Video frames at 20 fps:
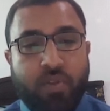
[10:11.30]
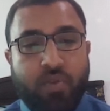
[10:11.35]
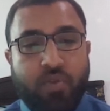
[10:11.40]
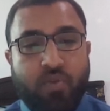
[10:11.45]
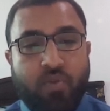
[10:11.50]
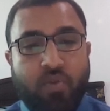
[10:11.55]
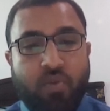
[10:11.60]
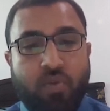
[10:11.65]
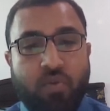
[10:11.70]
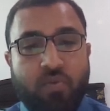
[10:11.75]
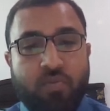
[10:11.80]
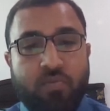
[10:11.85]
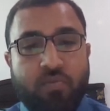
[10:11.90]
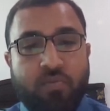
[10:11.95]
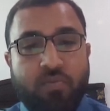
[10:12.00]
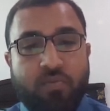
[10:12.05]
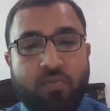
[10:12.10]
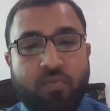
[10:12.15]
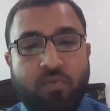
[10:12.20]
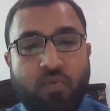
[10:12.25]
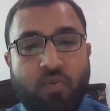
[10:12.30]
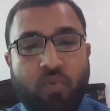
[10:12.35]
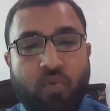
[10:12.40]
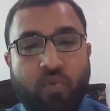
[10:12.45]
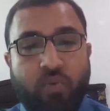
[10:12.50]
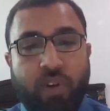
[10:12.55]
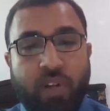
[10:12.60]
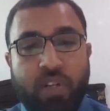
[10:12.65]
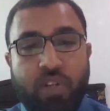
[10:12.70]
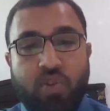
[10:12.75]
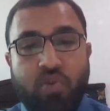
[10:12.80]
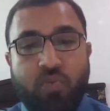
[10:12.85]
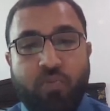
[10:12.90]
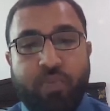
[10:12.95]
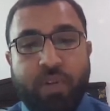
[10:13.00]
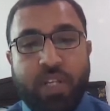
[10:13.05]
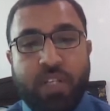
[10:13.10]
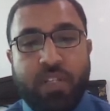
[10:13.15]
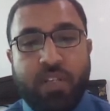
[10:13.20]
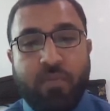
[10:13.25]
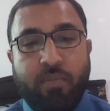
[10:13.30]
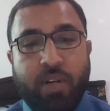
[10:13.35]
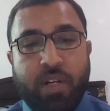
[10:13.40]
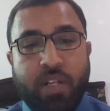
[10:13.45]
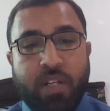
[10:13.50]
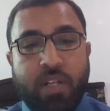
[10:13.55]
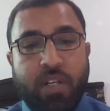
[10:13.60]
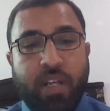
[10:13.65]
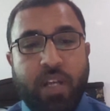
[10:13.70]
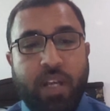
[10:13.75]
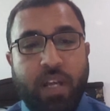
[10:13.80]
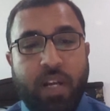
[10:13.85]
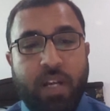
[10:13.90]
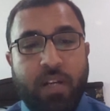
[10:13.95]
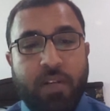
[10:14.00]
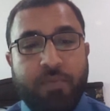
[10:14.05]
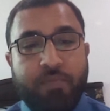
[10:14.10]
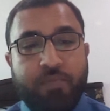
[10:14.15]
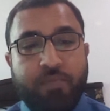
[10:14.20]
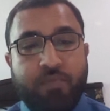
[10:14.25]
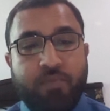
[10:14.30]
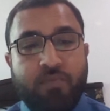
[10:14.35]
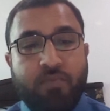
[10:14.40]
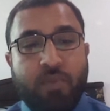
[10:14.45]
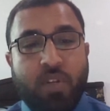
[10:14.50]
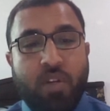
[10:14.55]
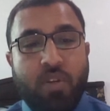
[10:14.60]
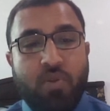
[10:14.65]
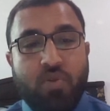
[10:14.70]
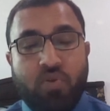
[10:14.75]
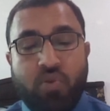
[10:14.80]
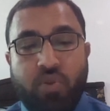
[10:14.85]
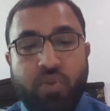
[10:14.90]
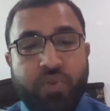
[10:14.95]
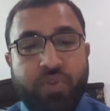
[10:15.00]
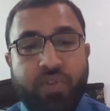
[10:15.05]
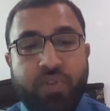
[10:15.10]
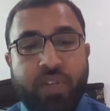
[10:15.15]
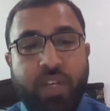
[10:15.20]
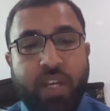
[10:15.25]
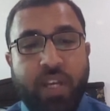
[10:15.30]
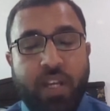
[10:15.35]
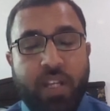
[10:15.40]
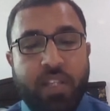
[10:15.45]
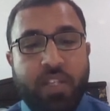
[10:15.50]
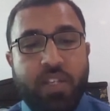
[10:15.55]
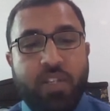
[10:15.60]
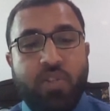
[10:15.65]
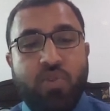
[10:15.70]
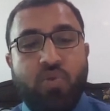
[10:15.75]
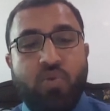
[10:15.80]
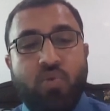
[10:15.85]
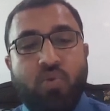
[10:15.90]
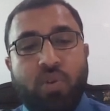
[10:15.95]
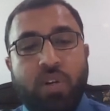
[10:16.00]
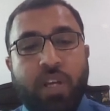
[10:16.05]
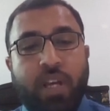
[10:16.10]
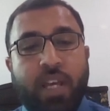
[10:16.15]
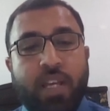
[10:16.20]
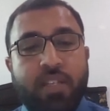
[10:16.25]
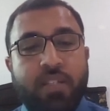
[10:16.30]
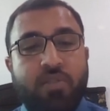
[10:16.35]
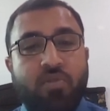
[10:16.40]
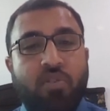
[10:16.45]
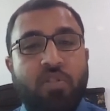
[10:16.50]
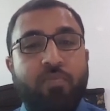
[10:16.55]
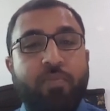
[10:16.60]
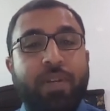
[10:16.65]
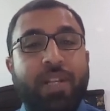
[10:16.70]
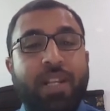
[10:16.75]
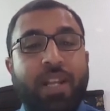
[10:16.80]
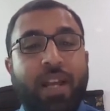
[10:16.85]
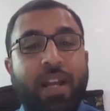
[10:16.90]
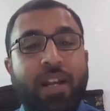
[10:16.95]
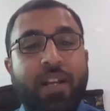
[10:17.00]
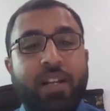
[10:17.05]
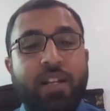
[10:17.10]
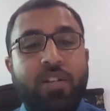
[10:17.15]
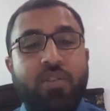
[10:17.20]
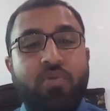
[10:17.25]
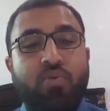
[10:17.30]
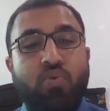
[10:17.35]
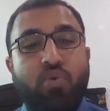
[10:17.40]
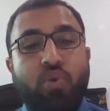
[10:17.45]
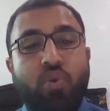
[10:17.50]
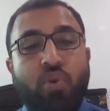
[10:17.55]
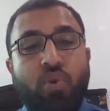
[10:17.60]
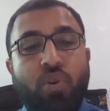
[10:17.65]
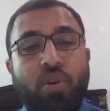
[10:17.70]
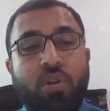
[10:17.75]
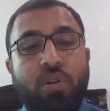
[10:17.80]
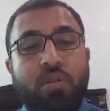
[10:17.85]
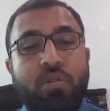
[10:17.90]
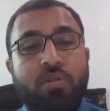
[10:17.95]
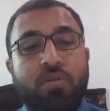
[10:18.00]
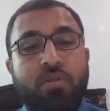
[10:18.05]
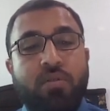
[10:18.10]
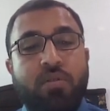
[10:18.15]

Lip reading: So when you press a button add, so you see here this node has not been added to your